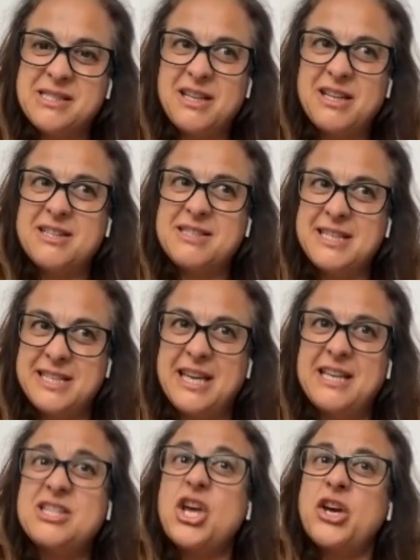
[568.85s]
And I said,
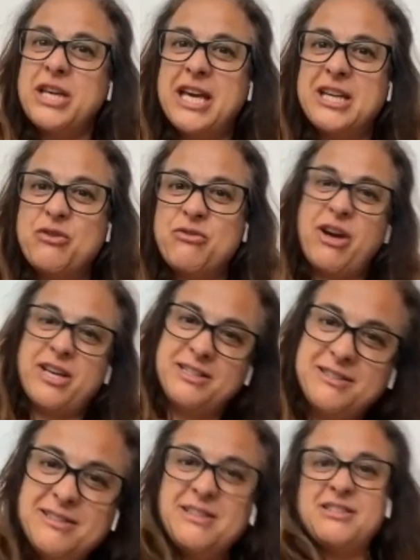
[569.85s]
yes. Okay, great.
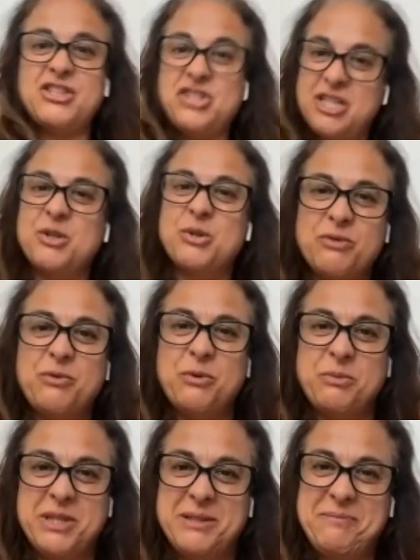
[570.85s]
So she can cook for
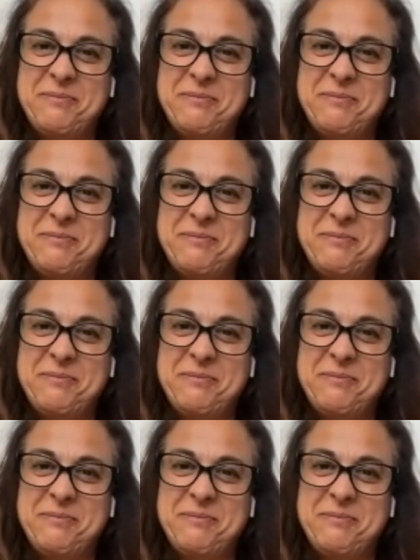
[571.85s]
me,